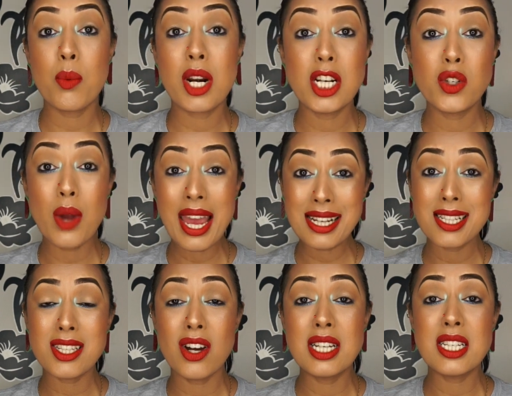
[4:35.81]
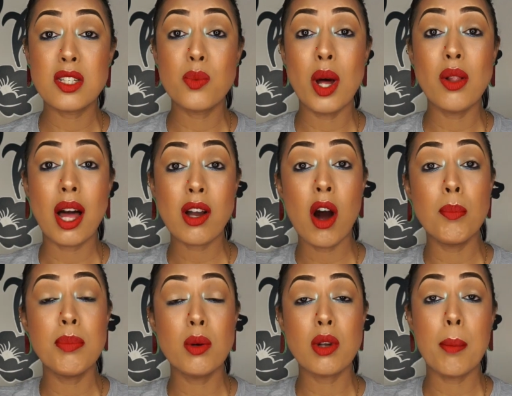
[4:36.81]
When I do exercise as well, I
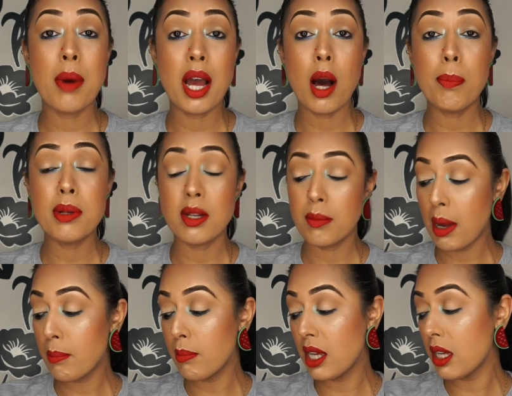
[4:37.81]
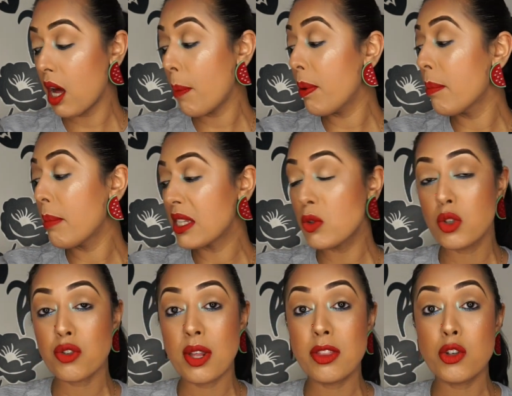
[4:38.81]
can't build up my upper muscle
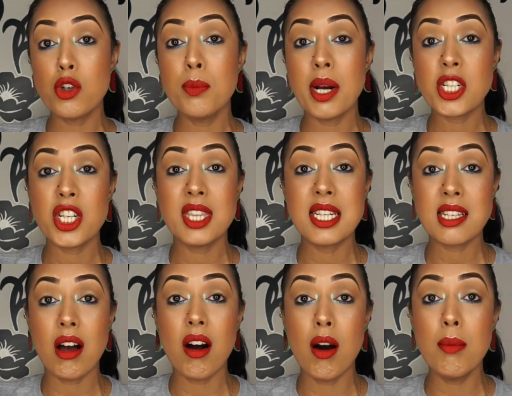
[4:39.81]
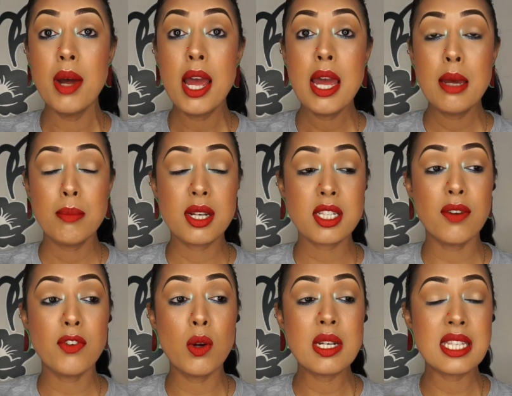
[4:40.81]
strength too much in this arm, because
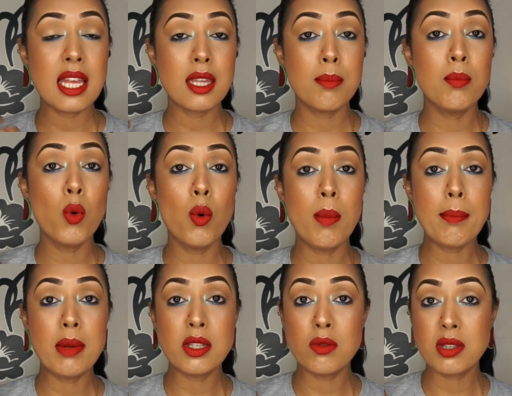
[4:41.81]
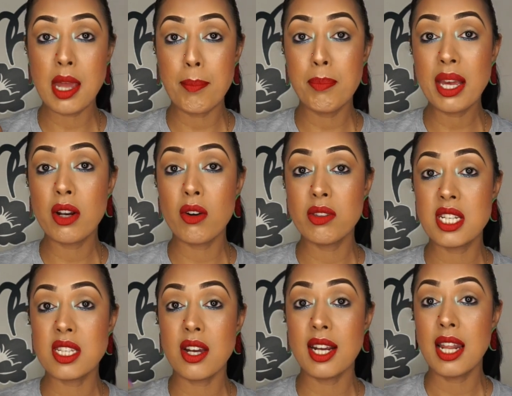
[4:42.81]
I've noticed that the more my muscles get bigger on
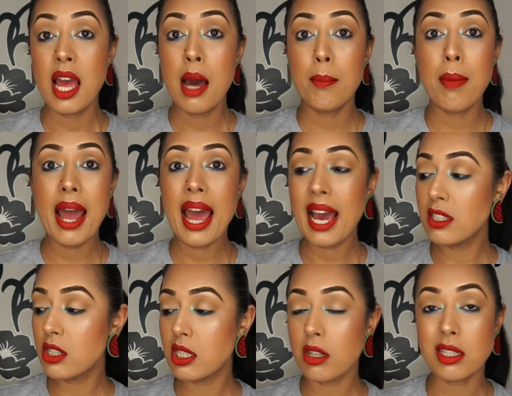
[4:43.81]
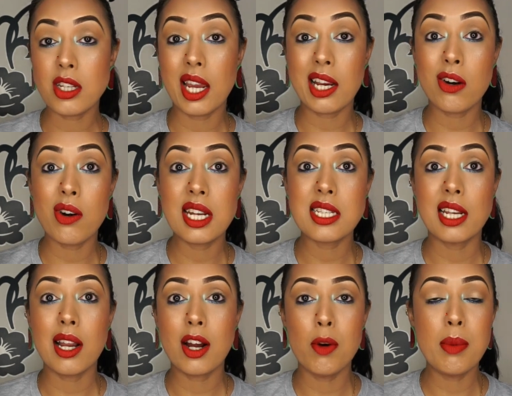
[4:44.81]
this side, my hand just starts going
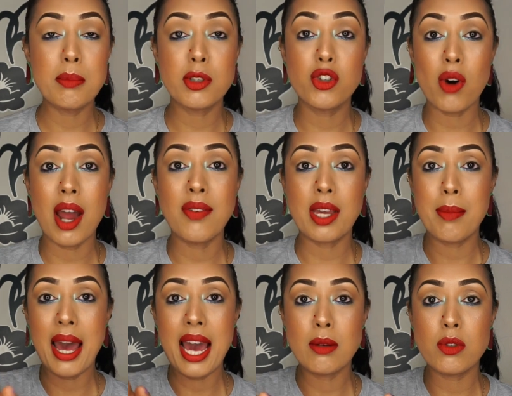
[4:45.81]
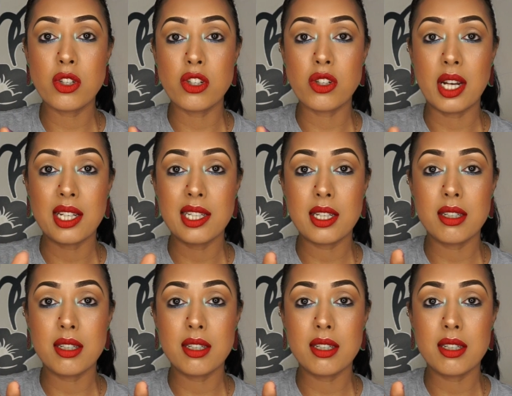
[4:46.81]
crazy. Like, I remember driving and my hand was just going...